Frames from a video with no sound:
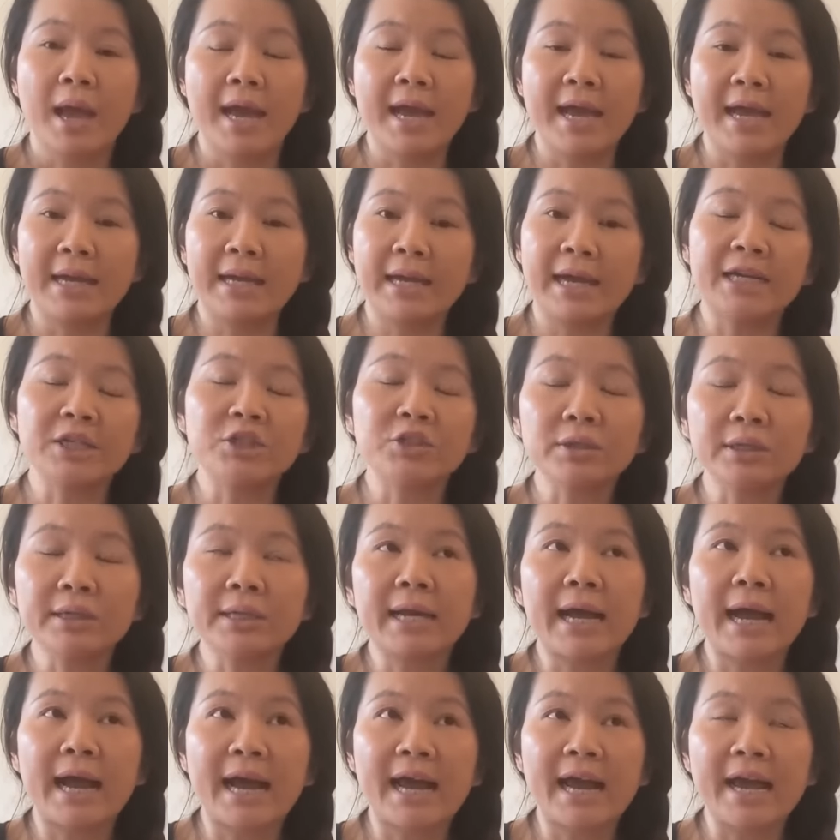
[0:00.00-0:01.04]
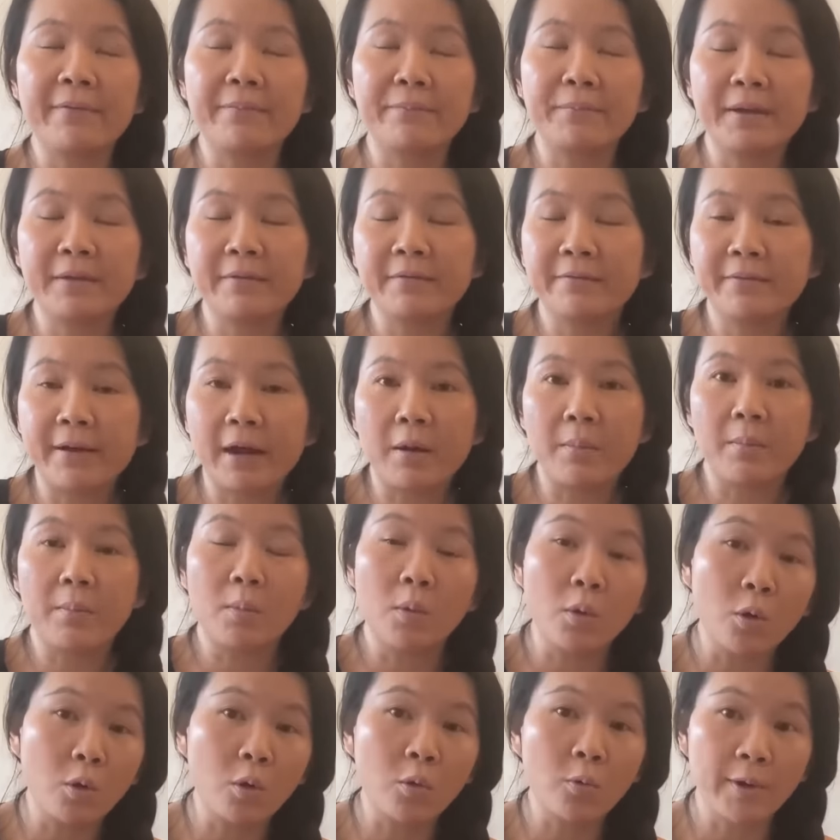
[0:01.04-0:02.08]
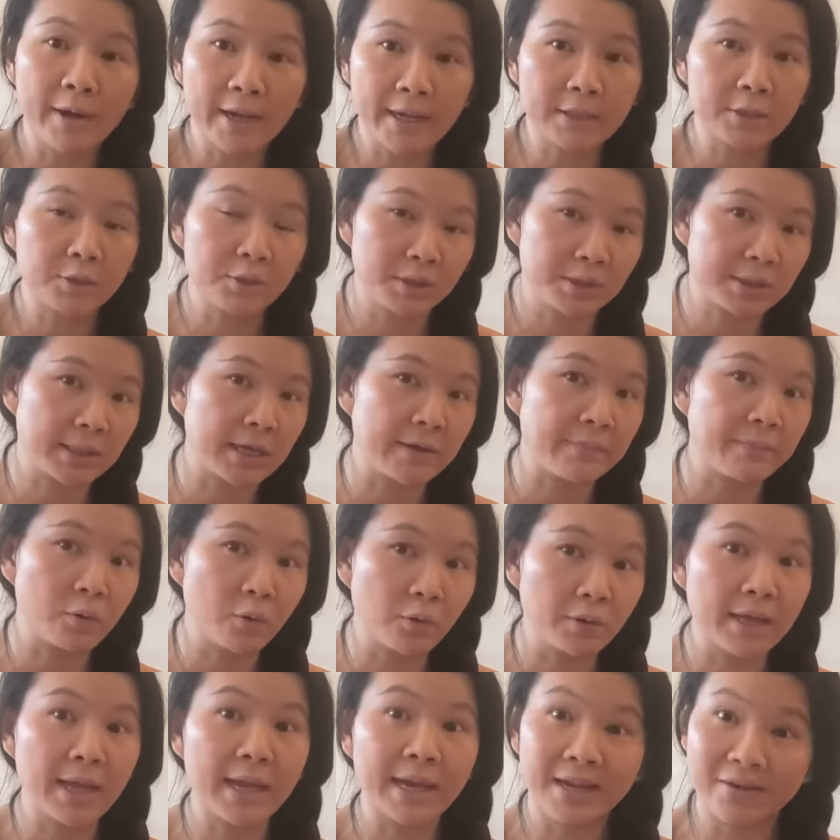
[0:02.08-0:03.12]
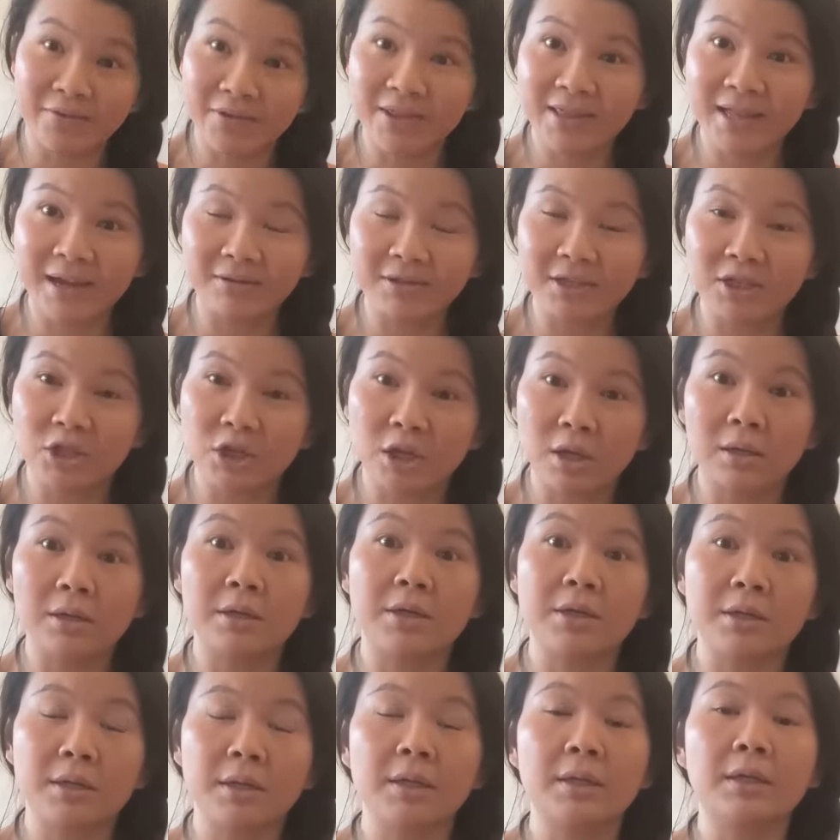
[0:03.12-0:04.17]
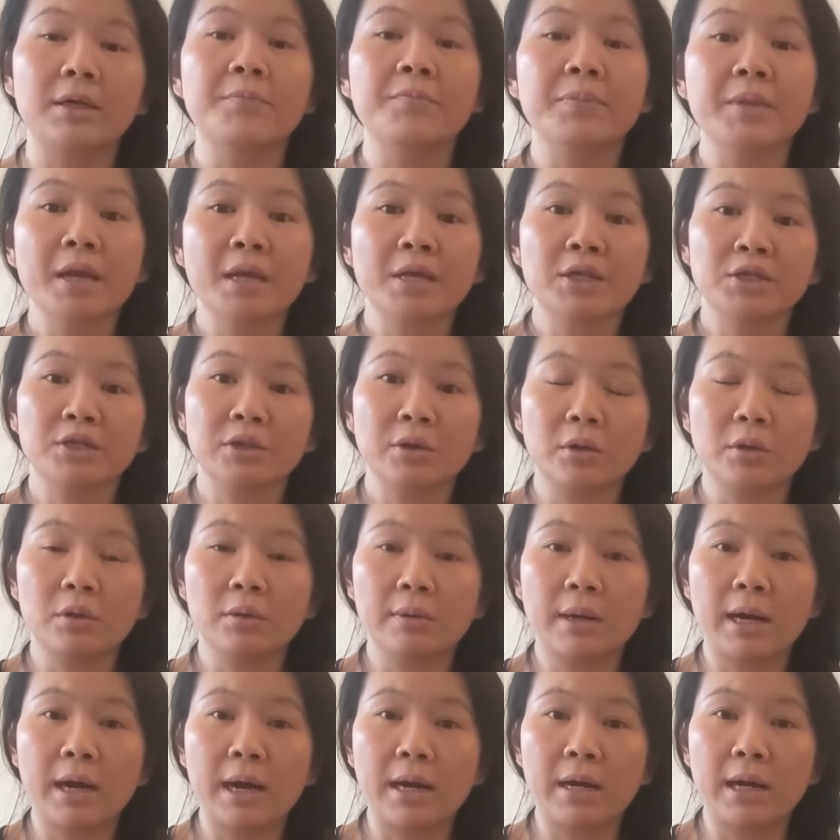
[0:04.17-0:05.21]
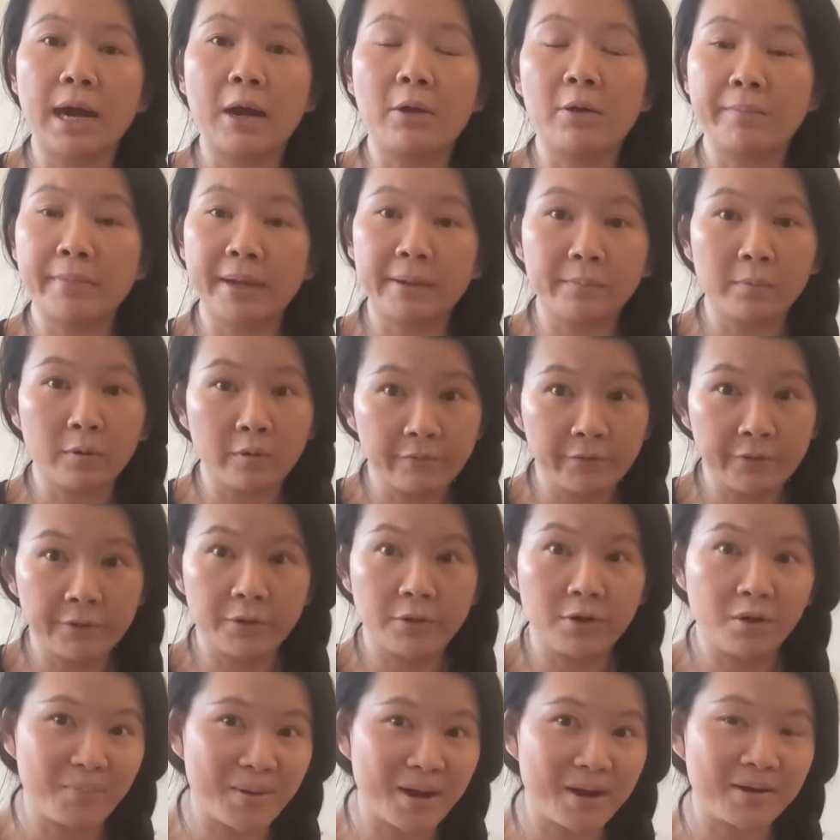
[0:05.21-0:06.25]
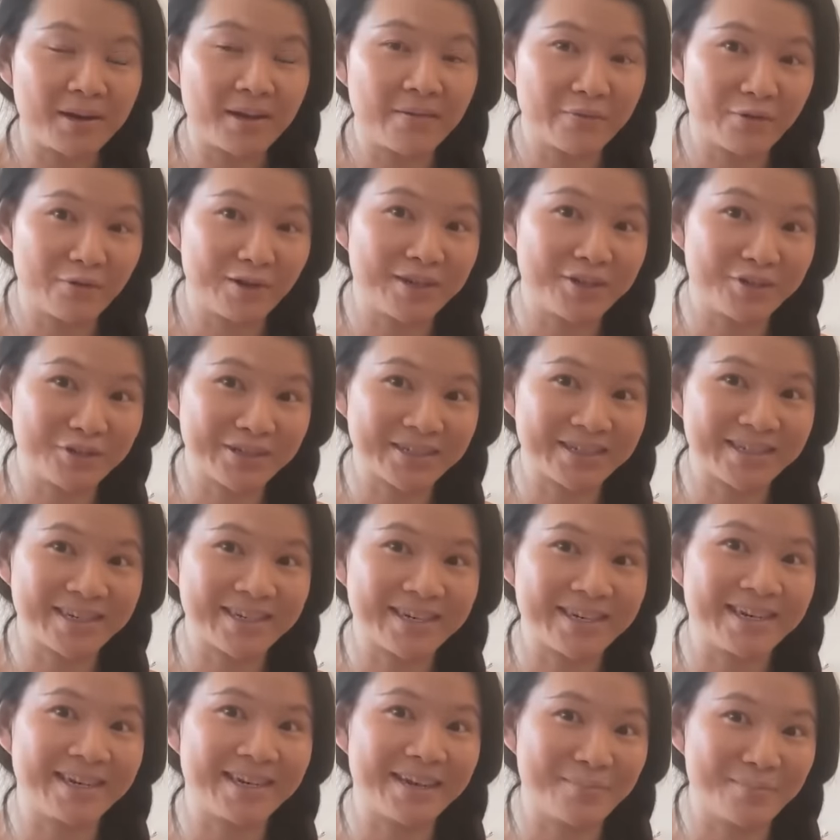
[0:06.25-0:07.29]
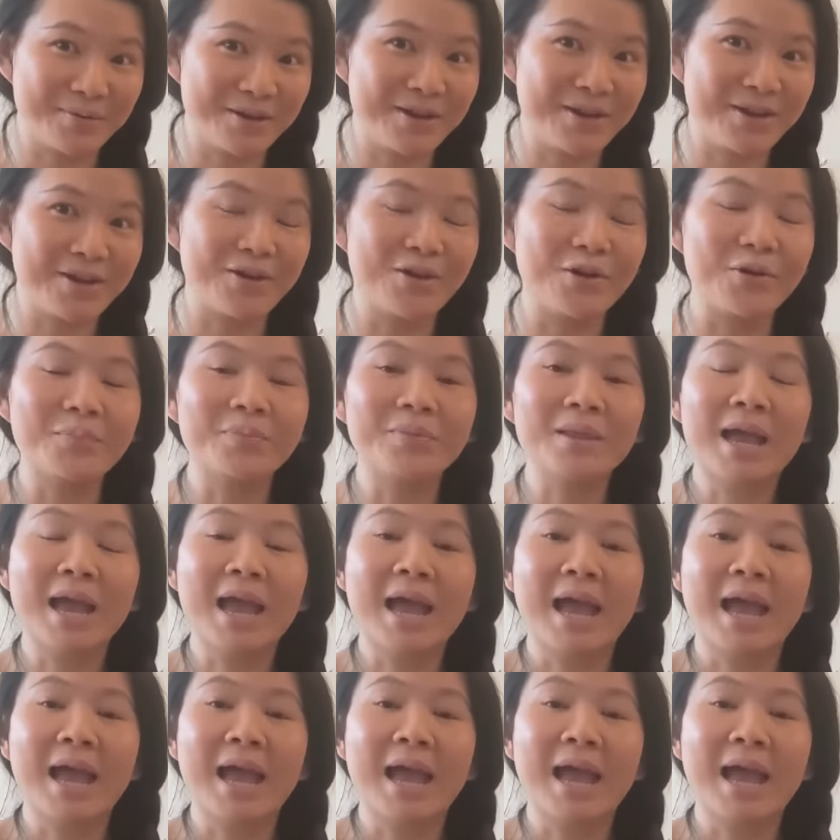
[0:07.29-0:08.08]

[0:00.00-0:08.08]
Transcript: And actually, I have been found more ways to save more than $11,000 a year. So uh, I will make more video about it. If you're interested in, let me know.